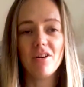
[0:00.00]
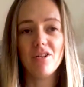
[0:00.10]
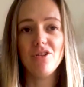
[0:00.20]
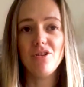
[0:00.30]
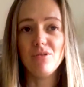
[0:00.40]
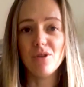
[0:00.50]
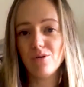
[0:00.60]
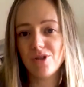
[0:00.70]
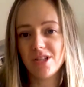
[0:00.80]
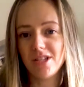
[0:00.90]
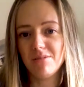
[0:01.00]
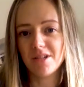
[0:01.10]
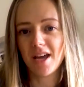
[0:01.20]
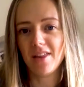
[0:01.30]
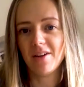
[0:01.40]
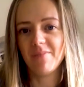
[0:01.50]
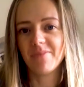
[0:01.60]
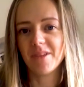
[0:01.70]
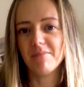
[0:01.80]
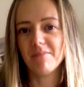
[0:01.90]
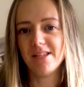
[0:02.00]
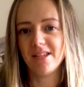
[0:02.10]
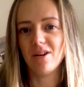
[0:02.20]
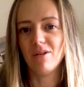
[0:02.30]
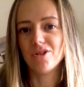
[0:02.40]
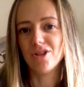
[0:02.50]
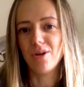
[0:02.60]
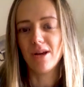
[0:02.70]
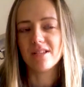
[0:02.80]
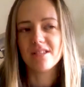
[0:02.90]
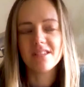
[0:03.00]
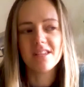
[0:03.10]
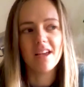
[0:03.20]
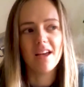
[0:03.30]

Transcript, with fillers: got a new coaching team together, an amazing coach in the US,